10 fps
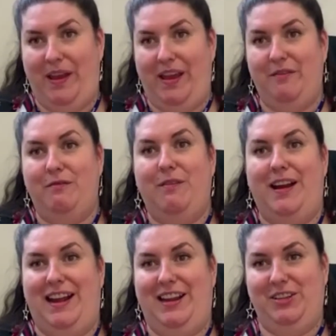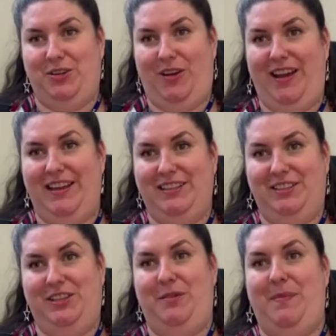we have really tried
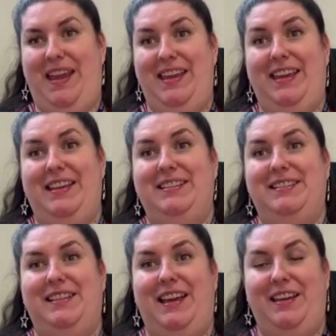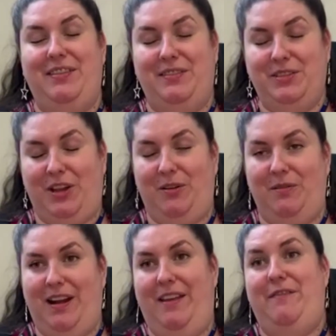to make is that
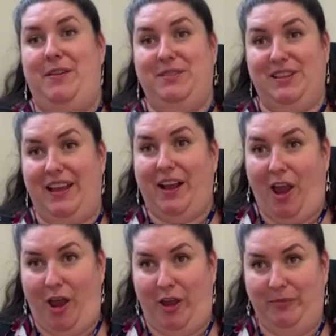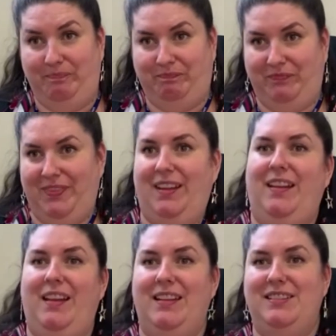Joel feels like home.
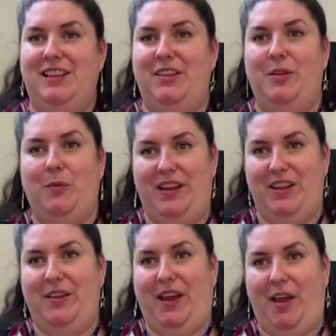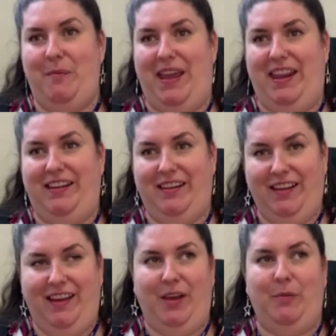So that when you come
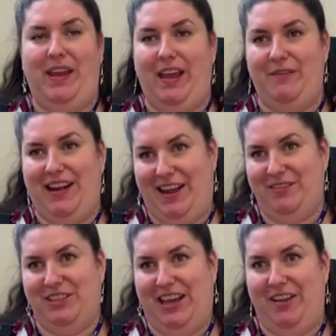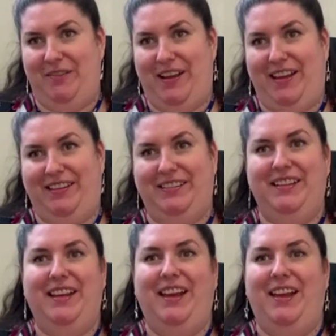in, we have a lounge area,
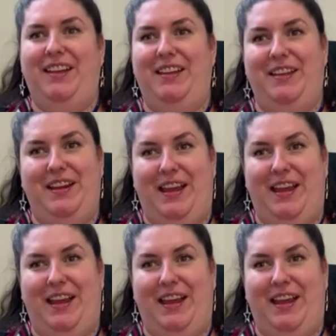you